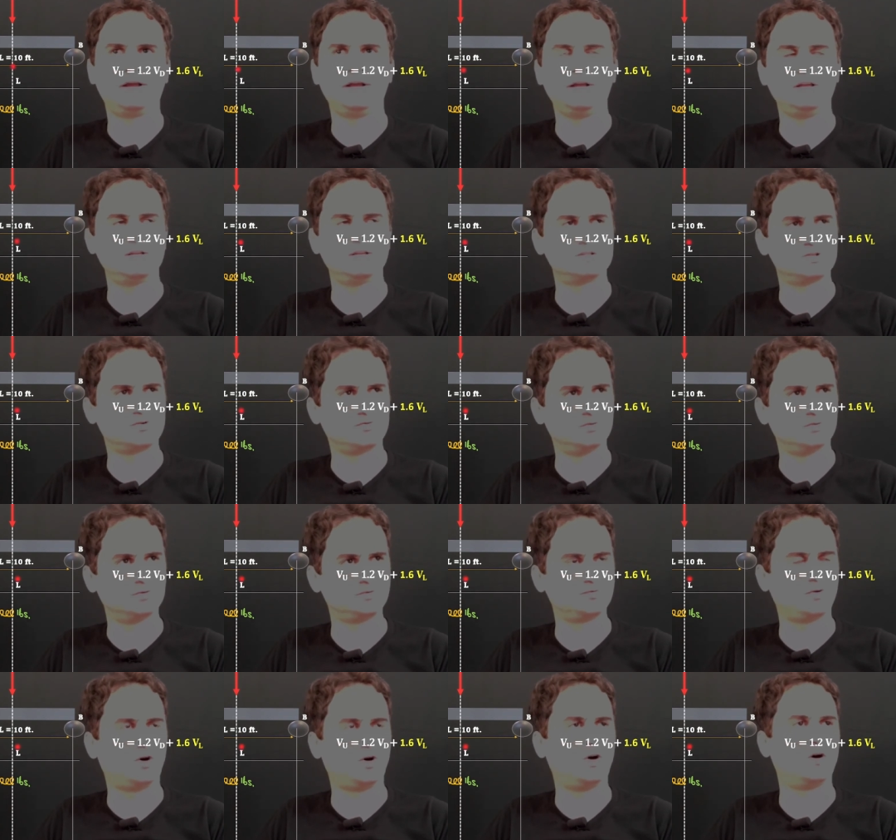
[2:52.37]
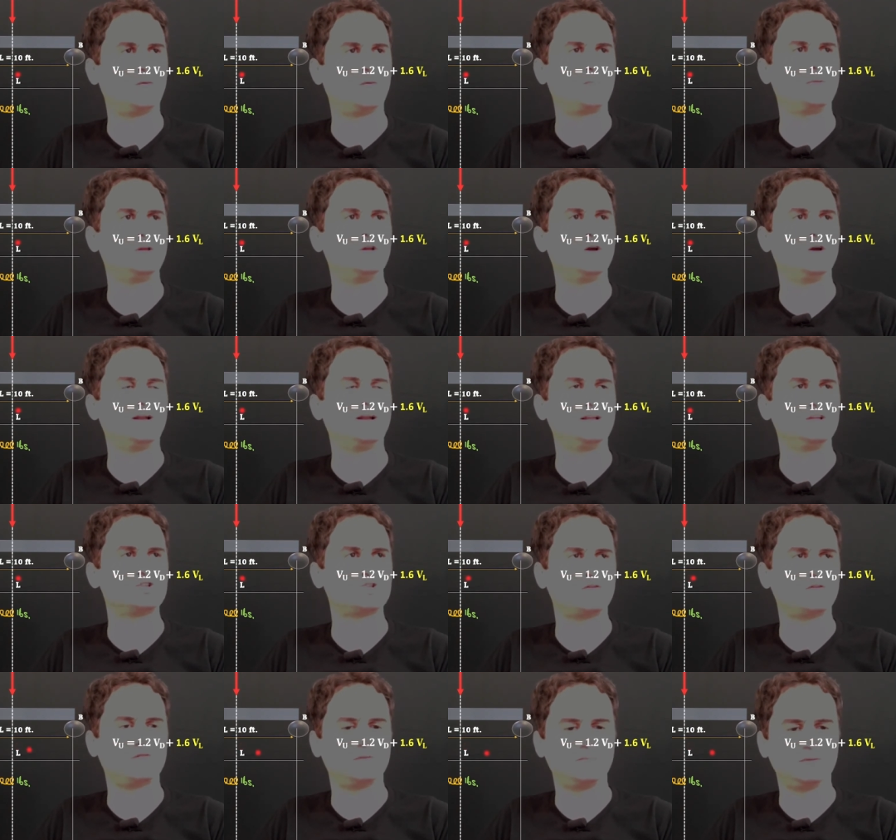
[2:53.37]
is equal to RB, and each of
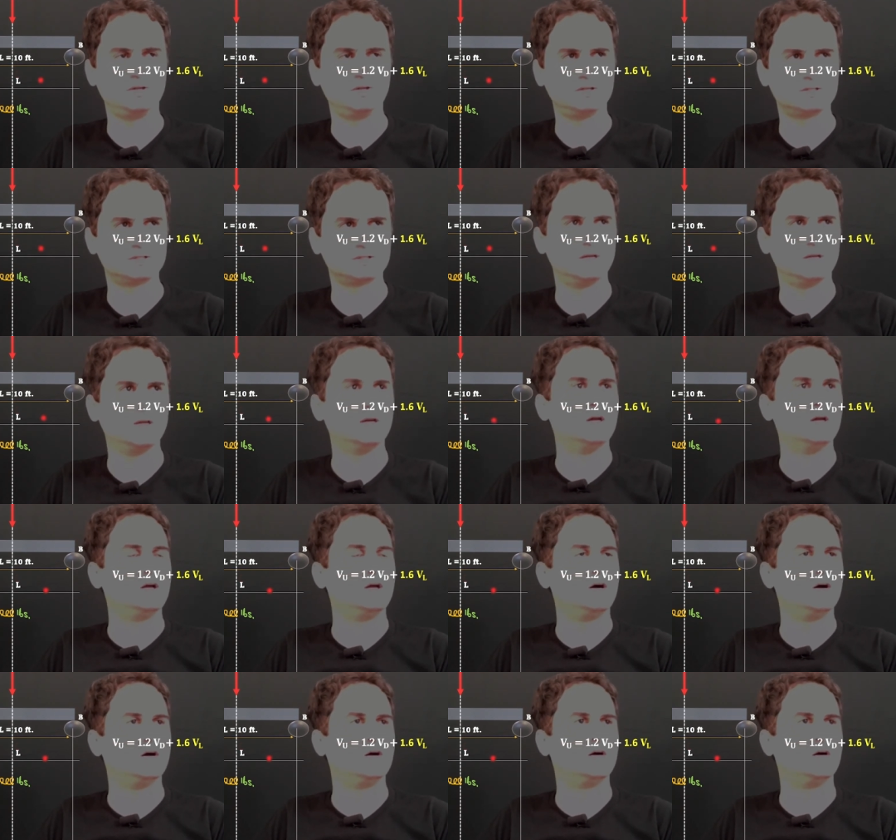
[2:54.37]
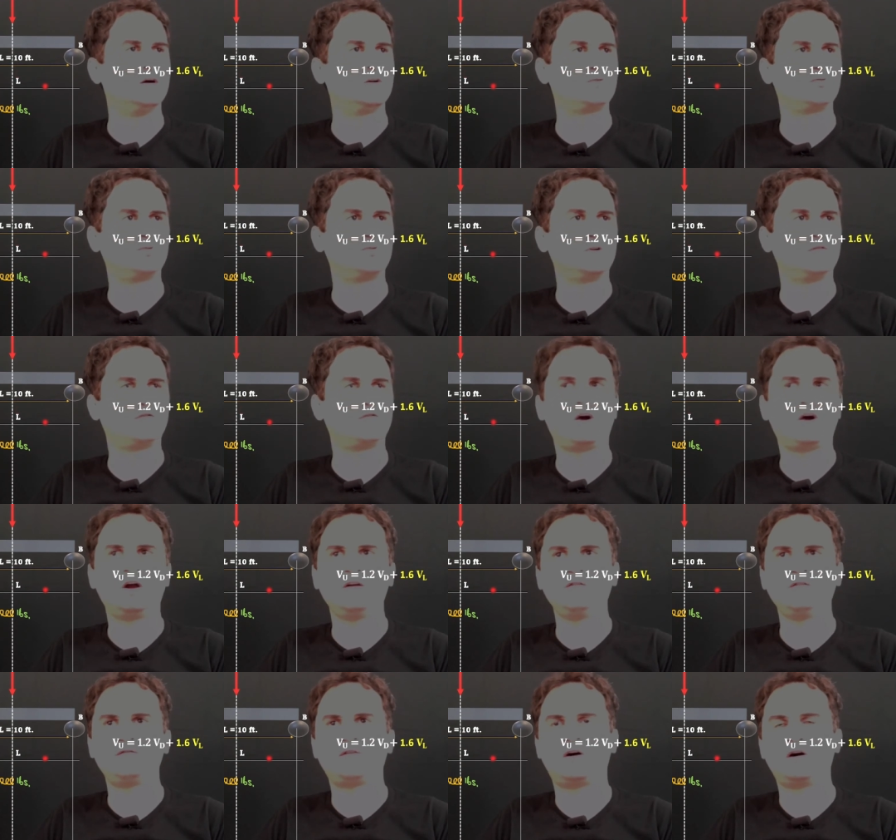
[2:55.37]
them is
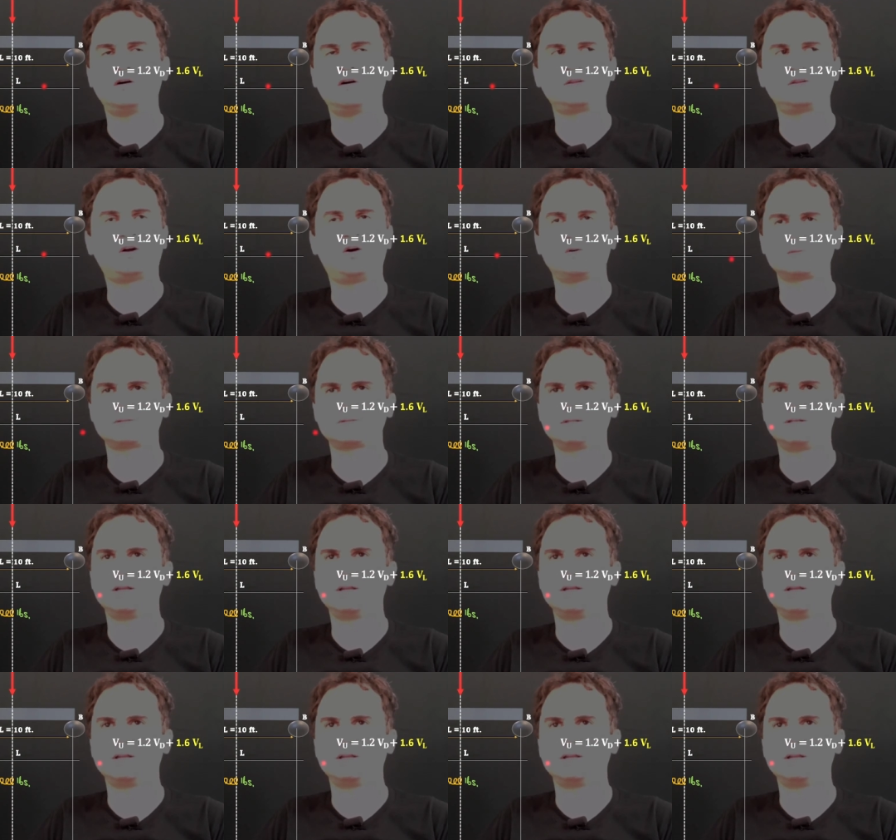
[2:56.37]
25,000.